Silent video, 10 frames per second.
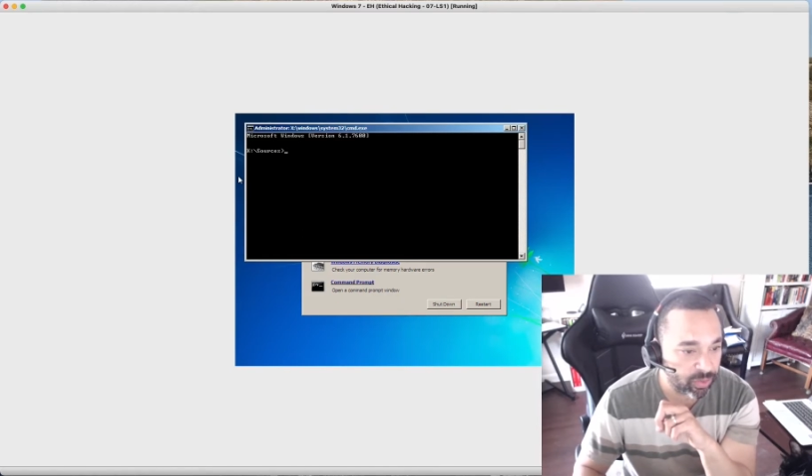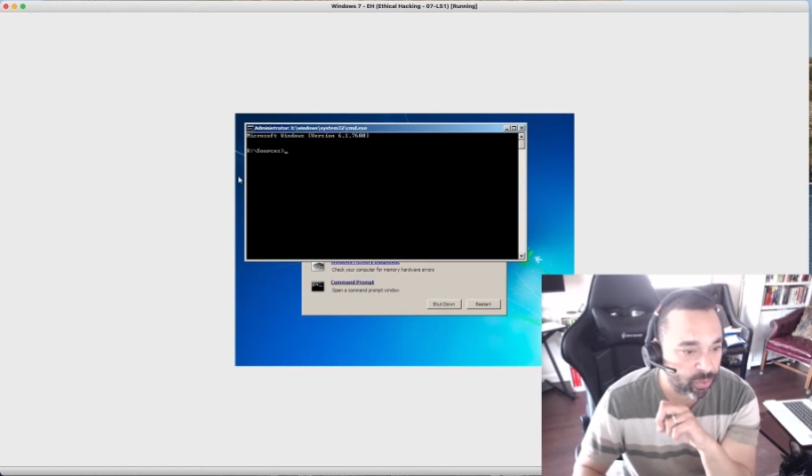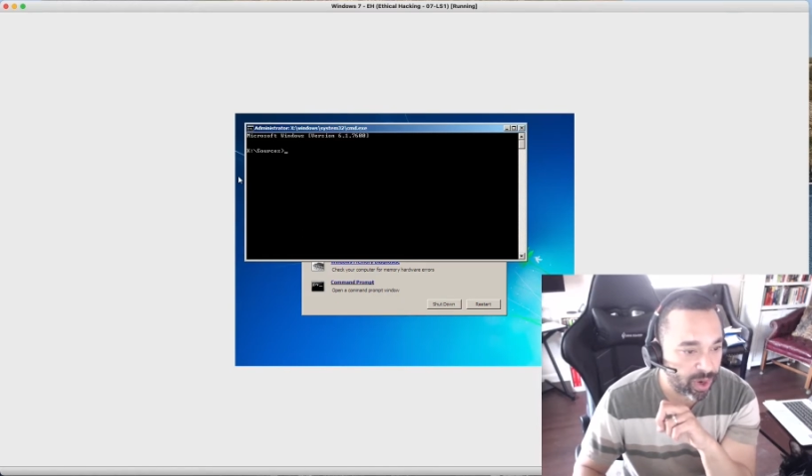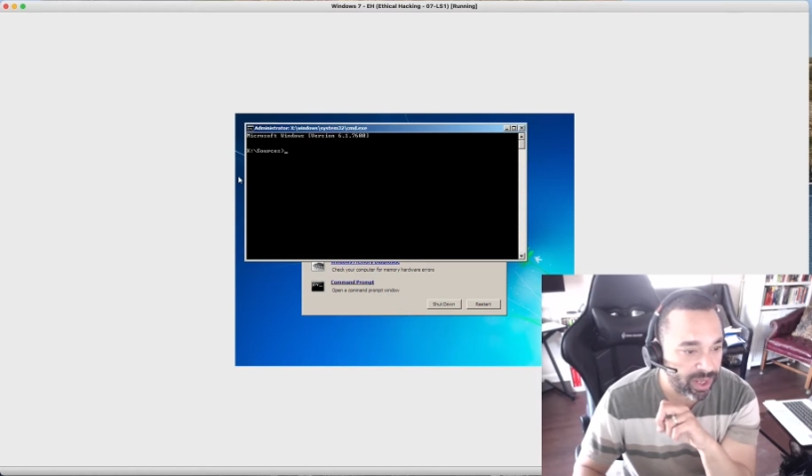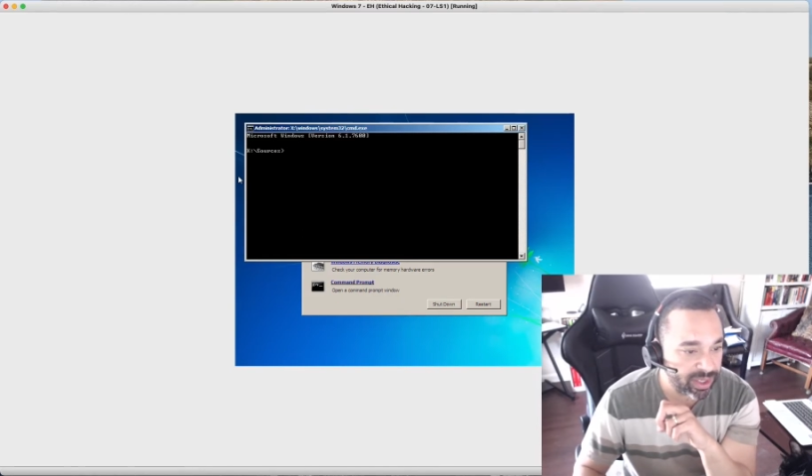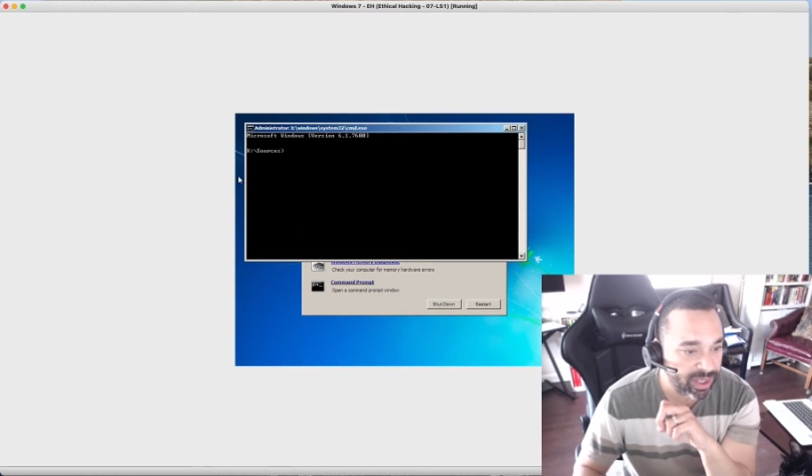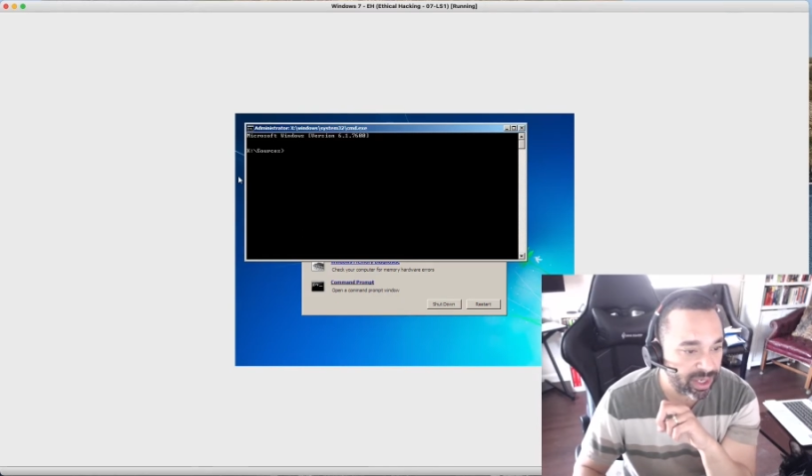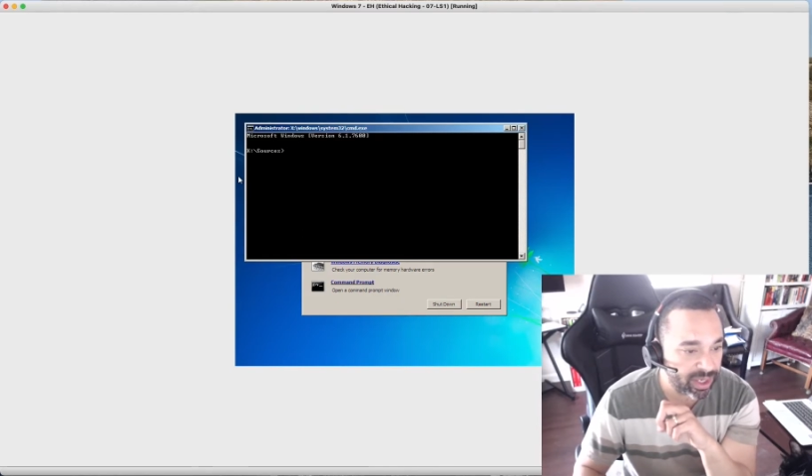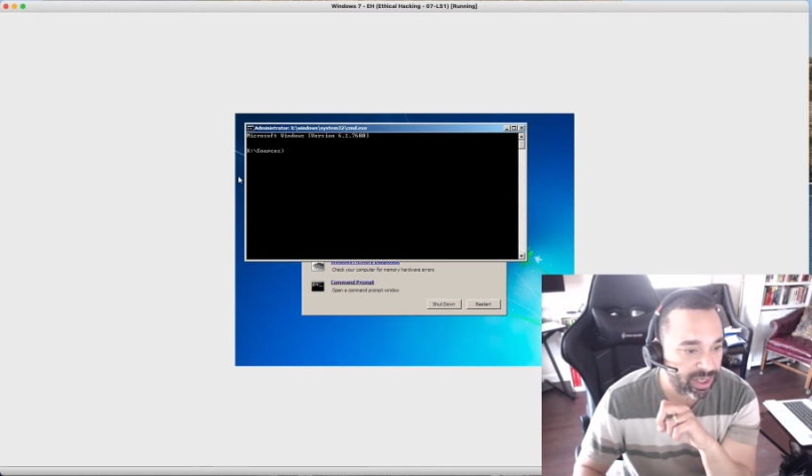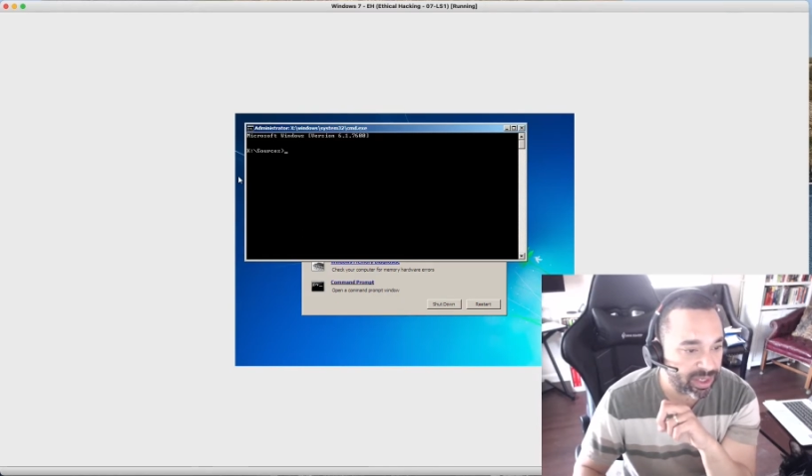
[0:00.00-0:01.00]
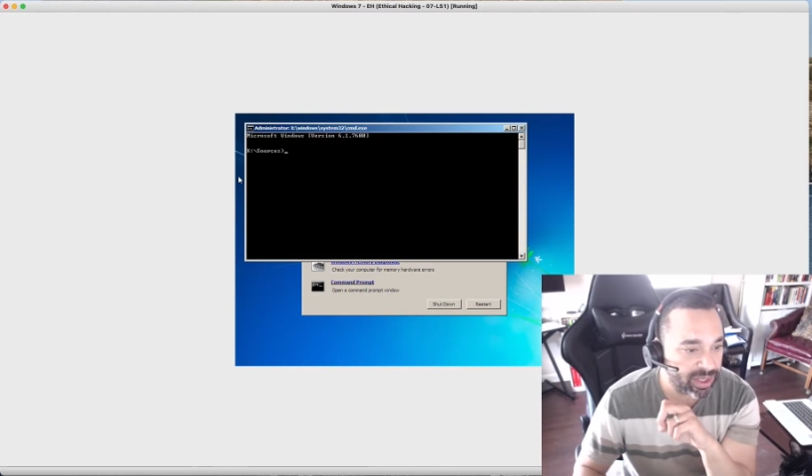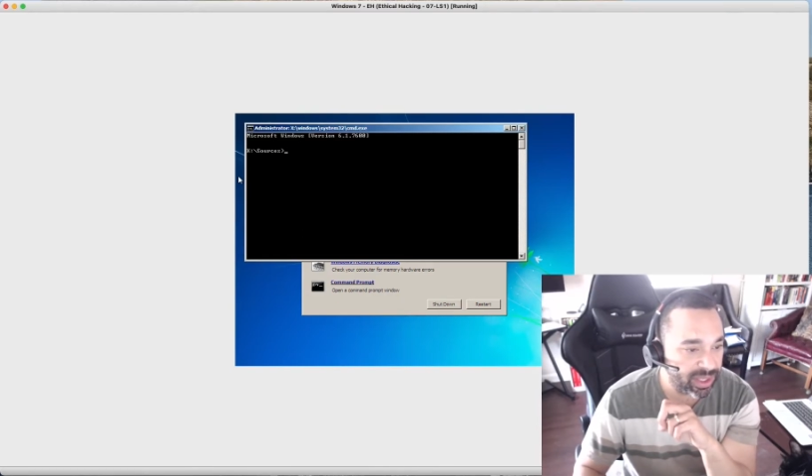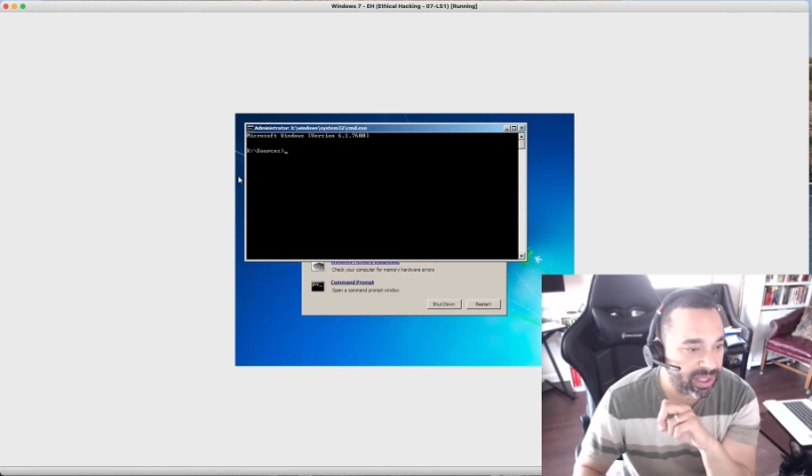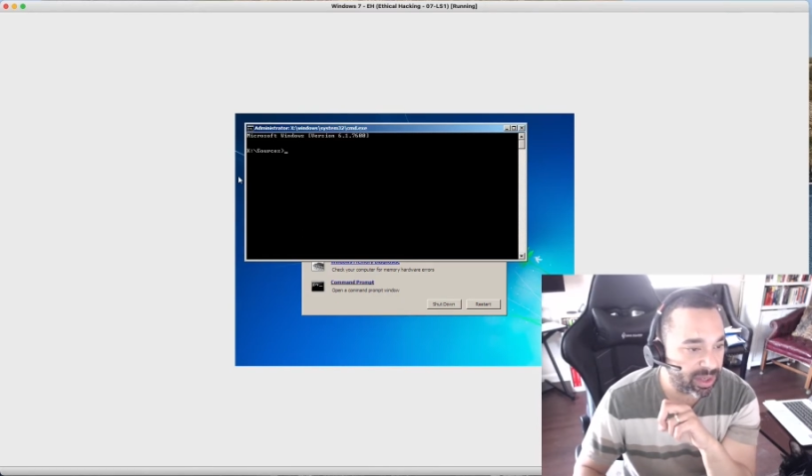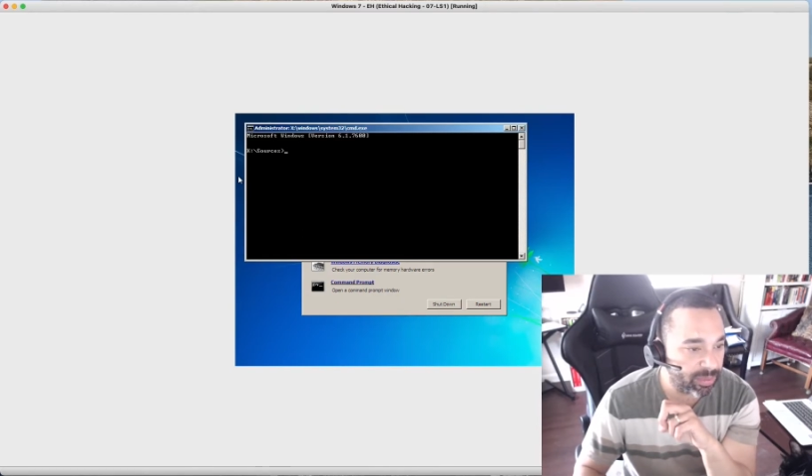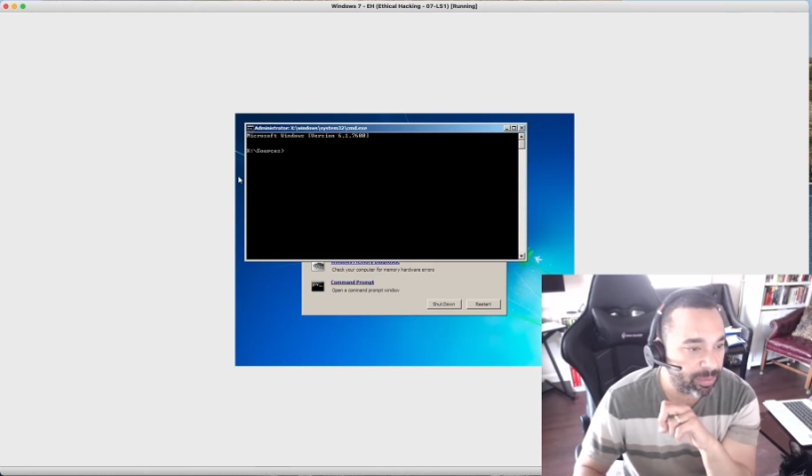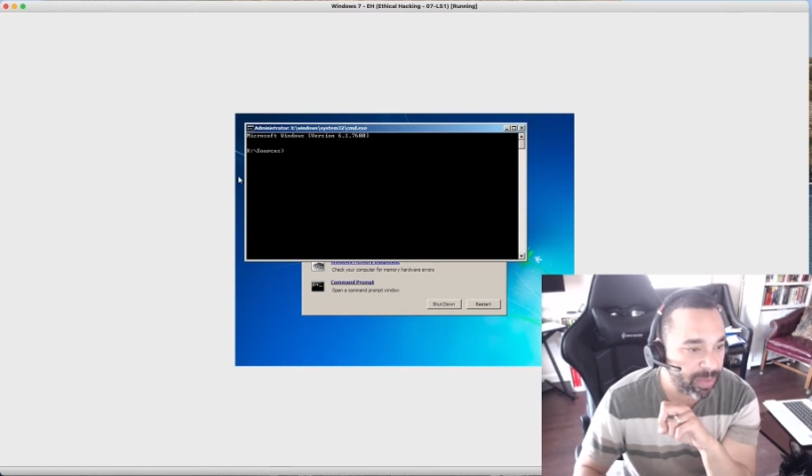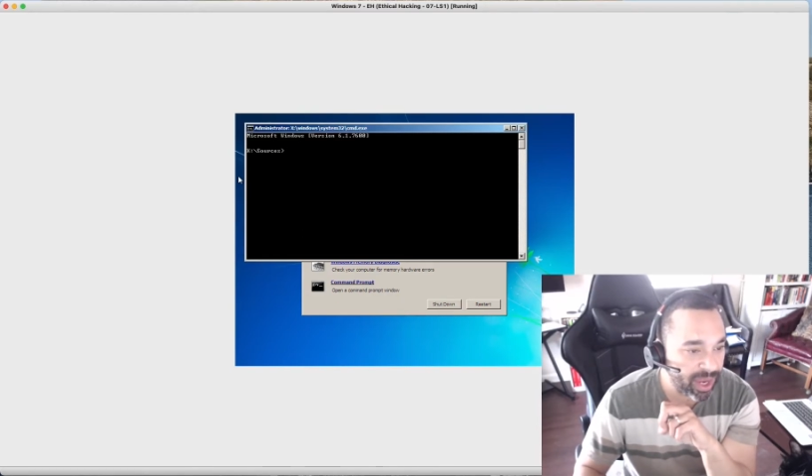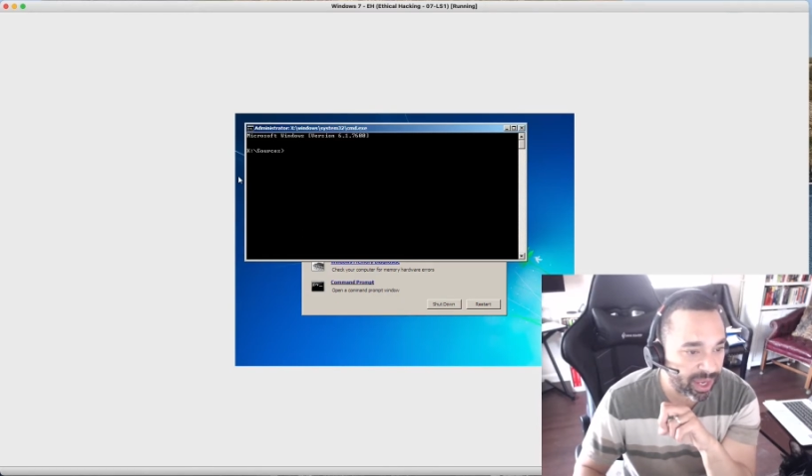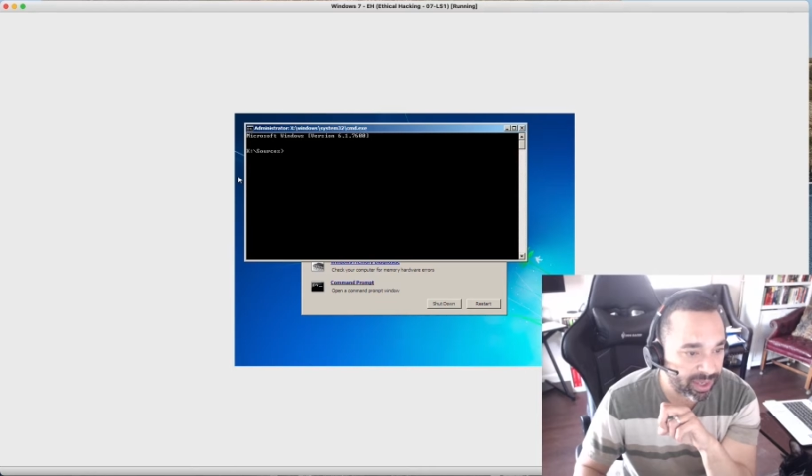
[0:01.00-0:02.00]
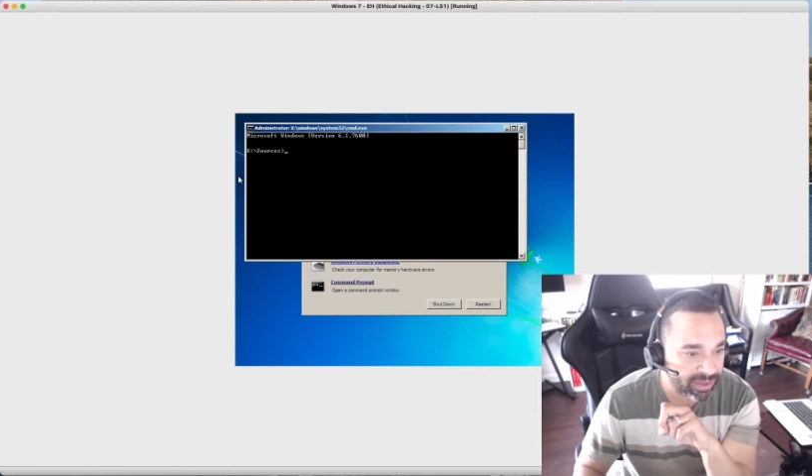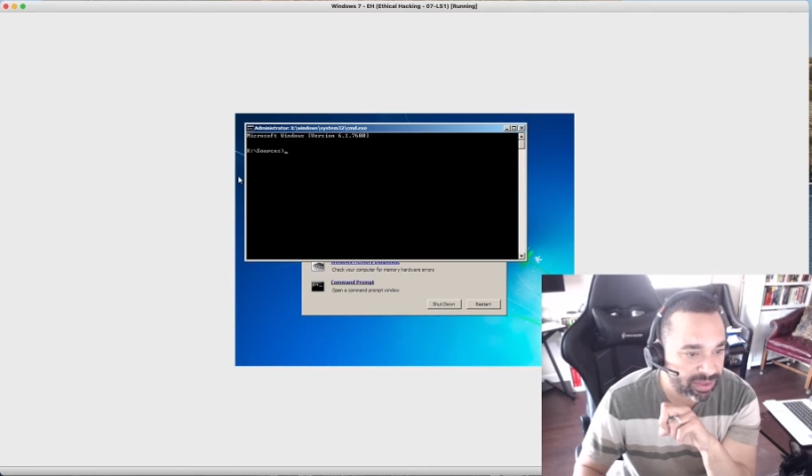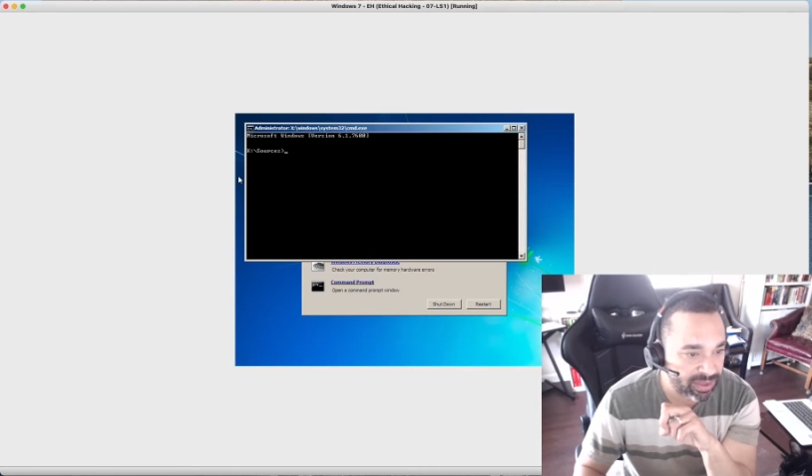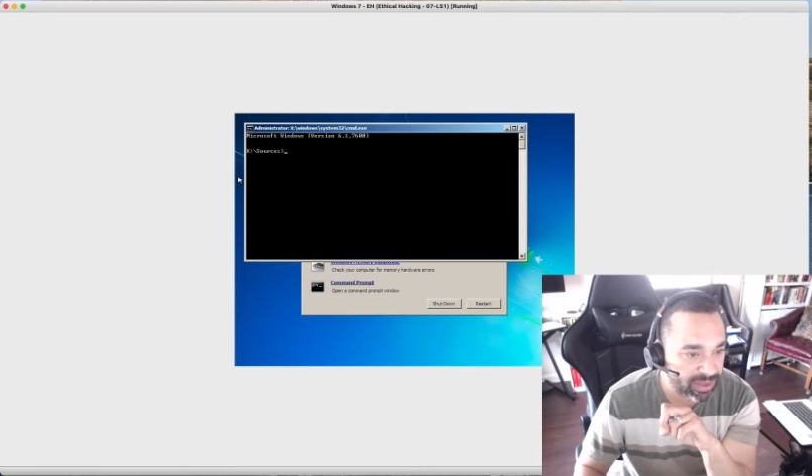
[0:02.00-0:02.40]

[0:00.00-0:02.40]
run the command